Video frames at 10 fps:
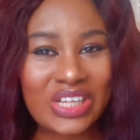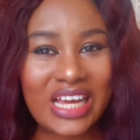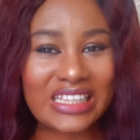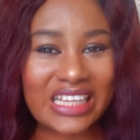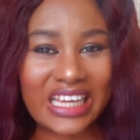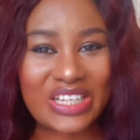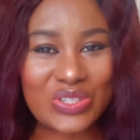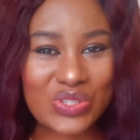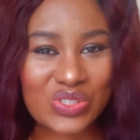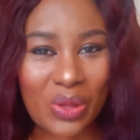think I
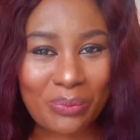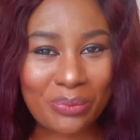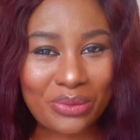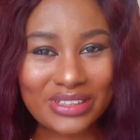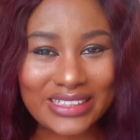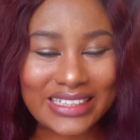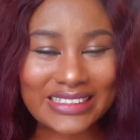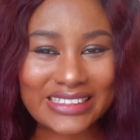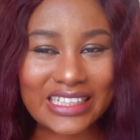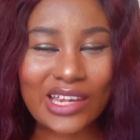need to stop
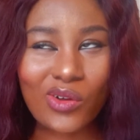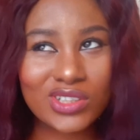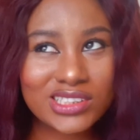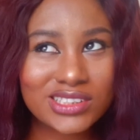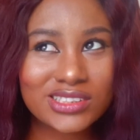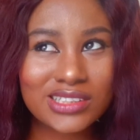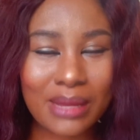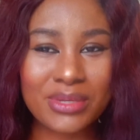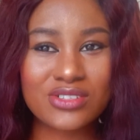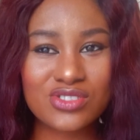eating a lot.
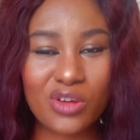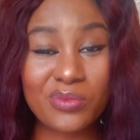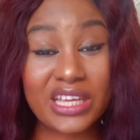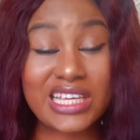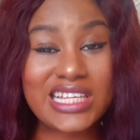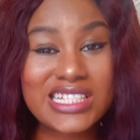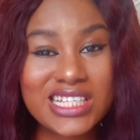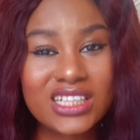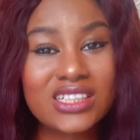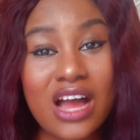Stop
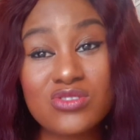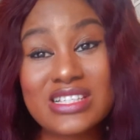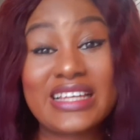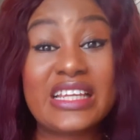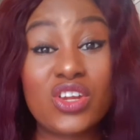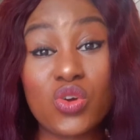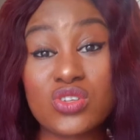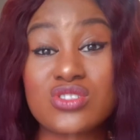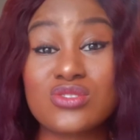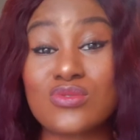eating outside a
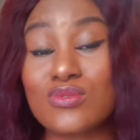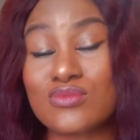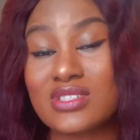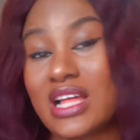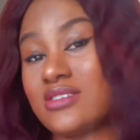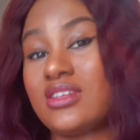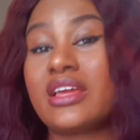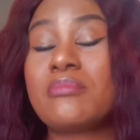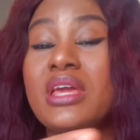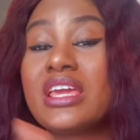lot. So start
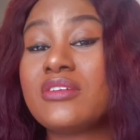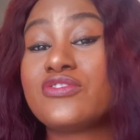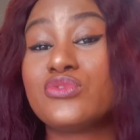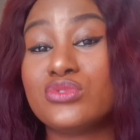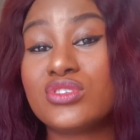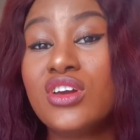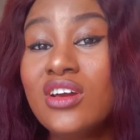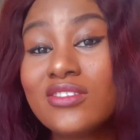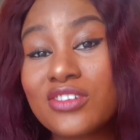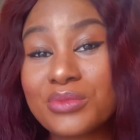making food
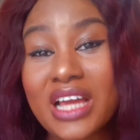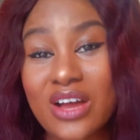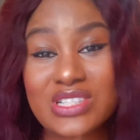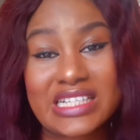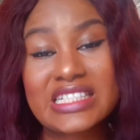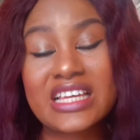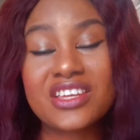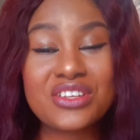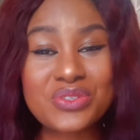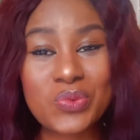from the house and
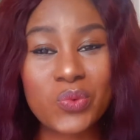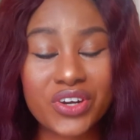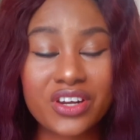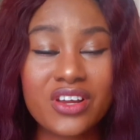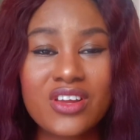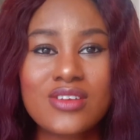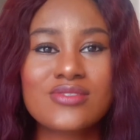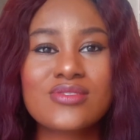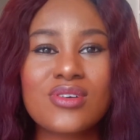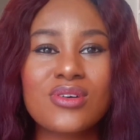taking it to work.
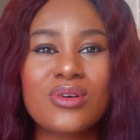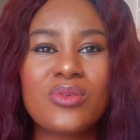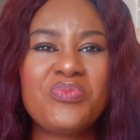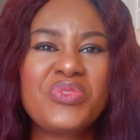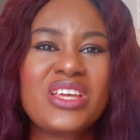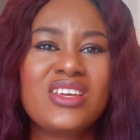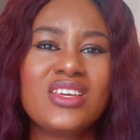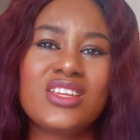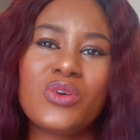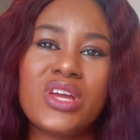So
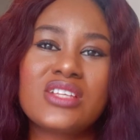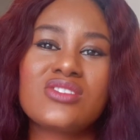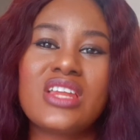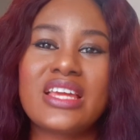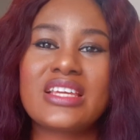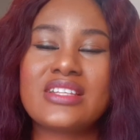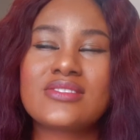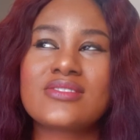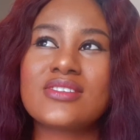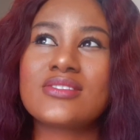In a way, it's not like
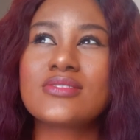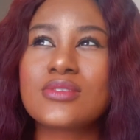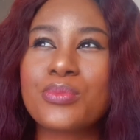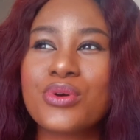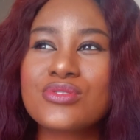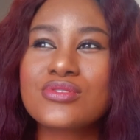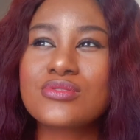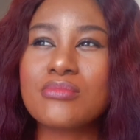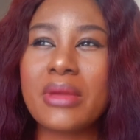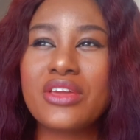it's supposed
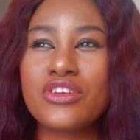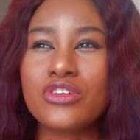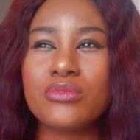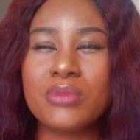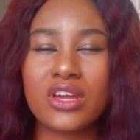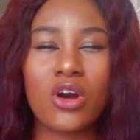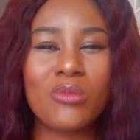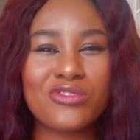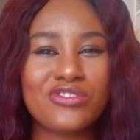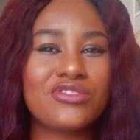to make you
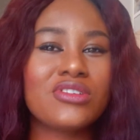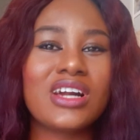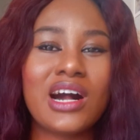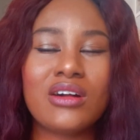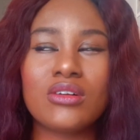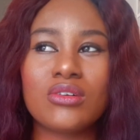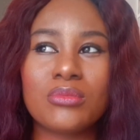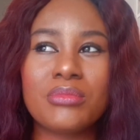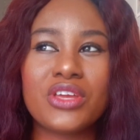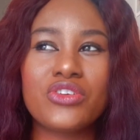become frugal
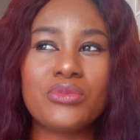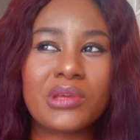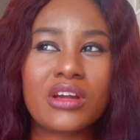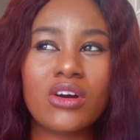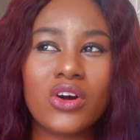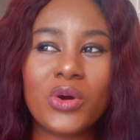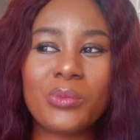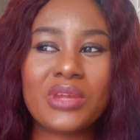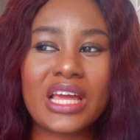or make you become